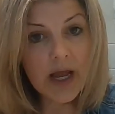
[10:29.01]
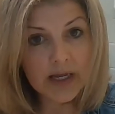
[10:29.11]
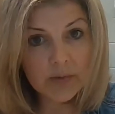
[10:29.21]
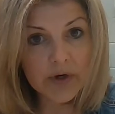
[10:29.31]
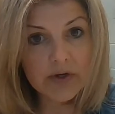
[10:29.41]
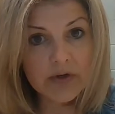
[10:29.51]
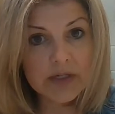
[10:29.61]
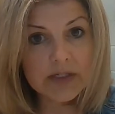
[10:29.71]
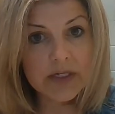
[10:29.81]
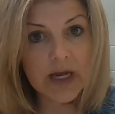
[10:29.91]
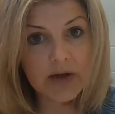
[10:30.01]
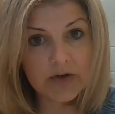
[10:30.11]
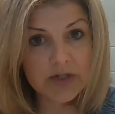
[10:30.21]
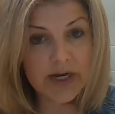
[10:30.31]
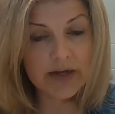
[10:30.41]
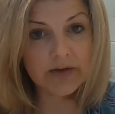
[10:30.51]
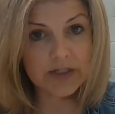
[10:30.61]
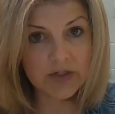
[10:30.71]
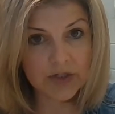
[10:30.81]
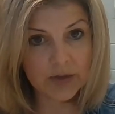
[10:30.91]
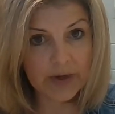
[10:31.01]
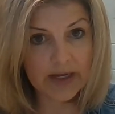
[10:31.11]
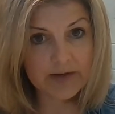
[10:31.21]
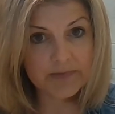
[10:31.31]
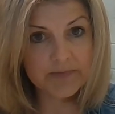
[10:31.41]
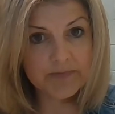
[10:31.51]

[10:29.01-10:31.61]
and where you can see how your child is doing.